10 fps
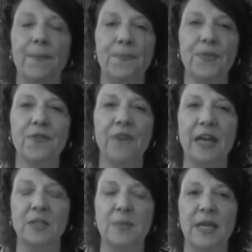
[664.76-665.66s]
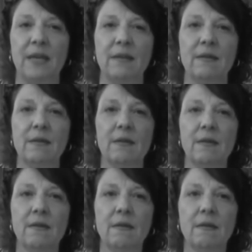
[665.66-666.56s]
affect me
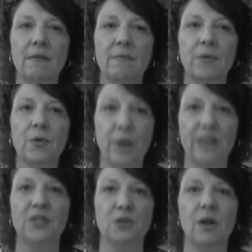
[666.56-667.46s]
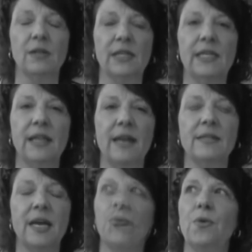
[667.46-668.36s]
quite strongly a lot of
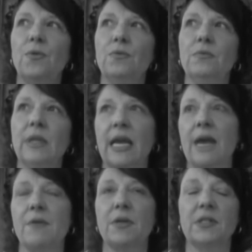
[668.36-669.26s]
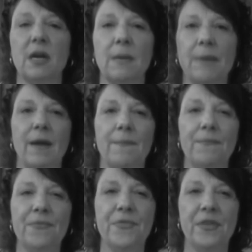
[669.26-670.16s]
times. Like I wrote a song
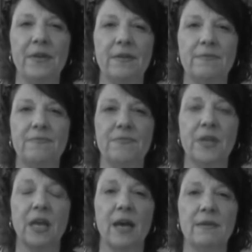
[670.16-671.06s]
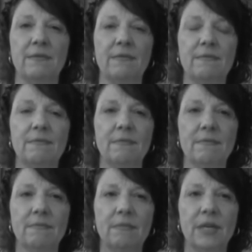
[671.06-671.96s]
about the gun
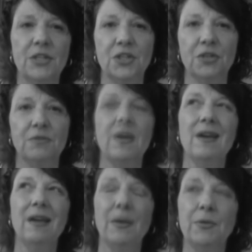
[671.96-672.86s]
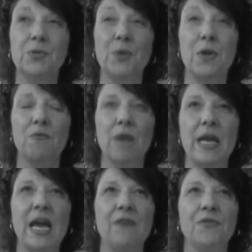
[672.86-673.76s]
issue. It was written right
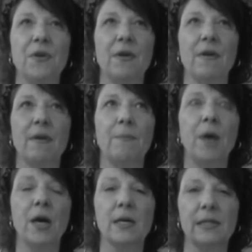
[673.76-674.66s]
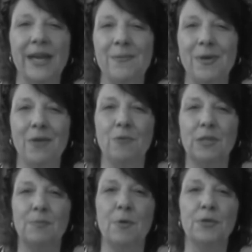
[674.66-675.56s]
after Parkland, but it
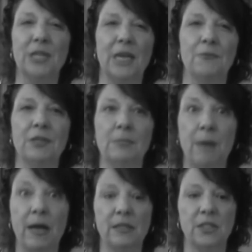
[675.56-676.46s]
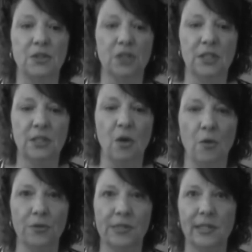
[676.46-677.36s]
was mostly in response to just the
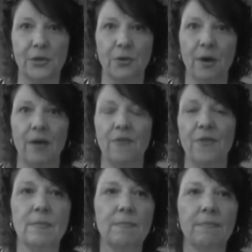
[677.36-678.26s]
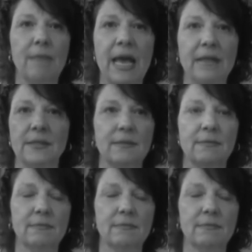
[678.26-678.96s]
whole slew of mass